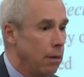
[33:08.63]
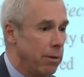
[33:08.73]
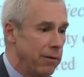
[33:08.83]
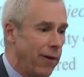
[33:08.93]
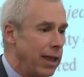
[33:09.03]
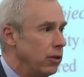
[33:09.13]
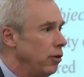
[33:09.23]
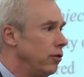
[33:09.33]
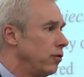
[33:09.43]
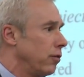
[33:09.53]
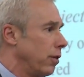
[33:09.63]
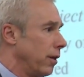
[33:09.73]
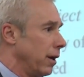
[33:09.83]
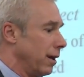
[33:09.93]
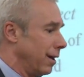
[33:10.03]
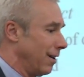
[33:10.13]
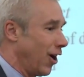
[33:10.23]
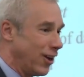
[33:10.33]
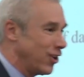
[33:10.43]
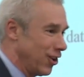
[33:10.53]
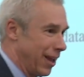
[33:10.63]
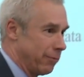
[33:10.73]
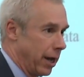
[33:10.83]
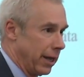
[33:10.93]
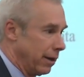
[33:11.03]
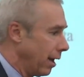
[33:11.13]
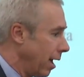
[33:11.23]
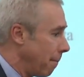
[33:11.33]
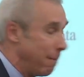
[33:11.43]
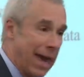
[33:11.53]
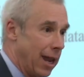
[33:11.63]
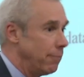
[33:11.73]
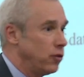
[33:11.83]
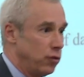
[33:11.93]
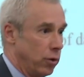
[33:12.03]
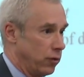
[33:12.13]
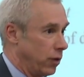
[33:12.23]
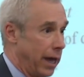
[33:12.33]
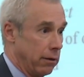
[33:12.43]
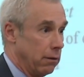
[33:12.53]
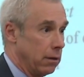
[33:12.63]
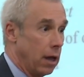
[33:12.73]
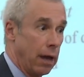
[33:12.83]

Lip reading: But if I lose the article I'm writing, man, I'm suicidal.